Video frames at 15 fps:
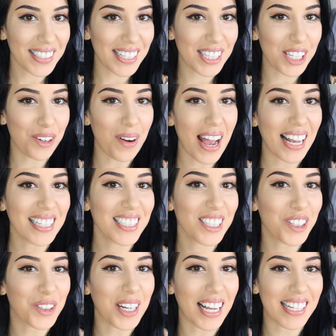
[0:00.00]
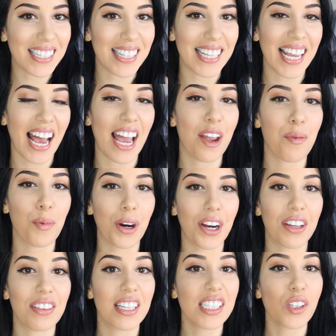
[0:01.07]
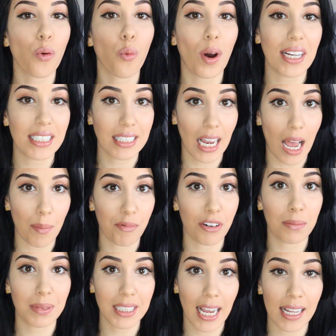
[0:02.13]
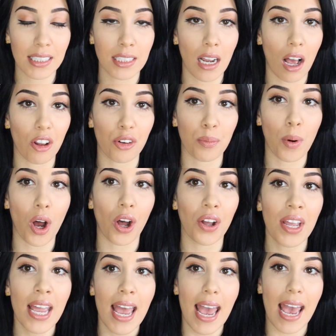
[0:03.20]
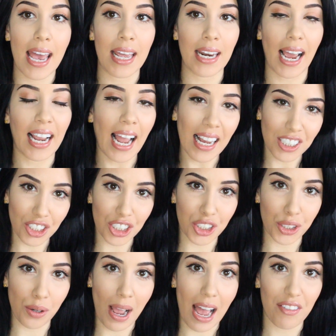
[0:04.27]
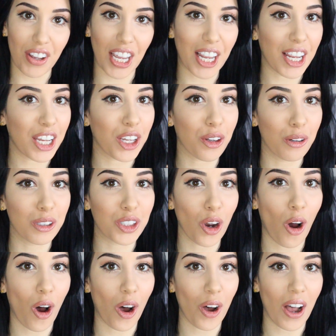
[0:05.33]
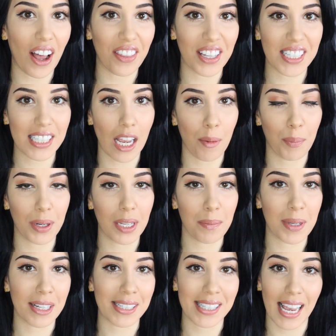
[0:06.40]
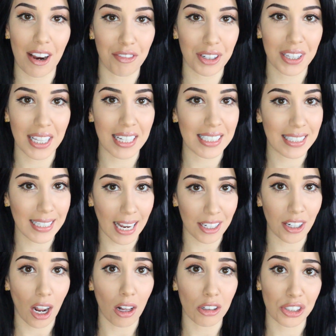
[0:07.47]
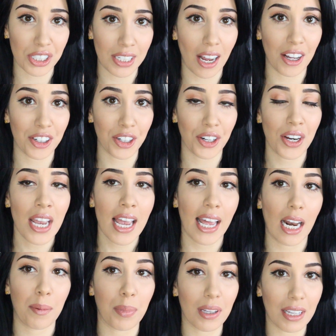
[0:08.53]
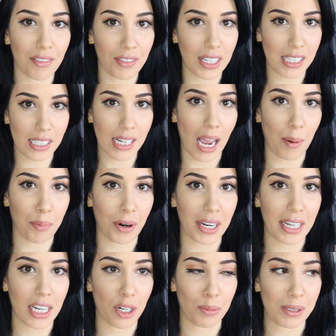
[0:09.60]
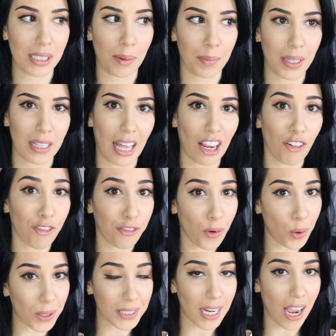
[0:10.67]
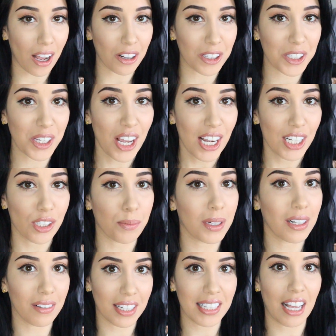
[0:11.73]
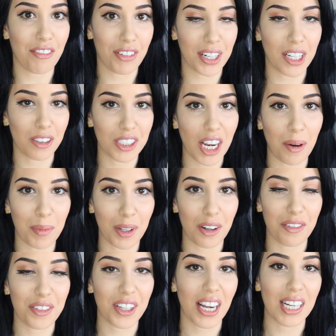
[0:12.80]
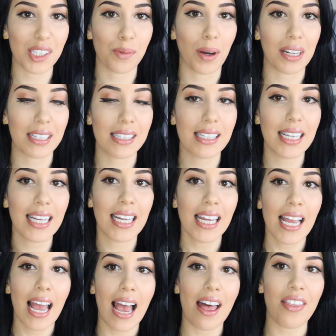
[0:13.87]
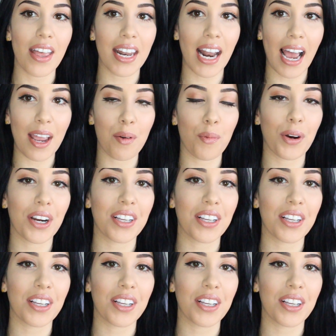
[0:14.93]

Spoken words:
since you asked so nicely, I am wearing this white top from $10 Mall, and I actually do have a huge haul on this company because everything is $10 and under, and I believe this top right here was something like $4. So I'm gonna link that video down below if you guys wanna see it. And then I am